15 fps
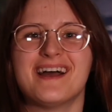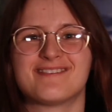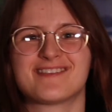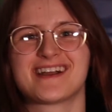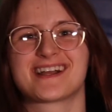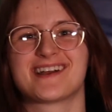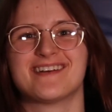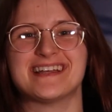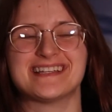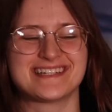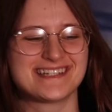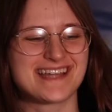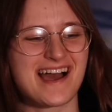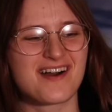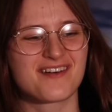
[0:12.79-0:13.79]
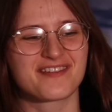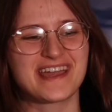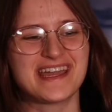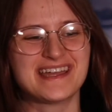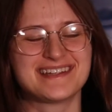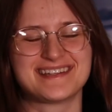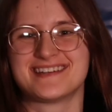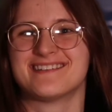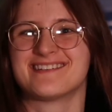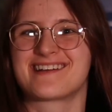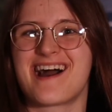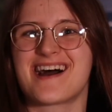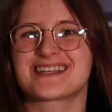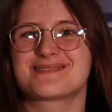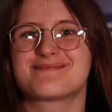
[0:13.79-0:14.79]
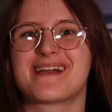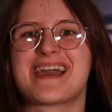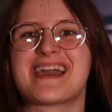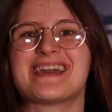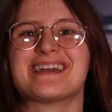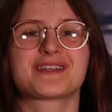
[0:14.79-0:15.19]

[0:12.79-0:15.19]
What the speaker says: we're going to delve into cosplay.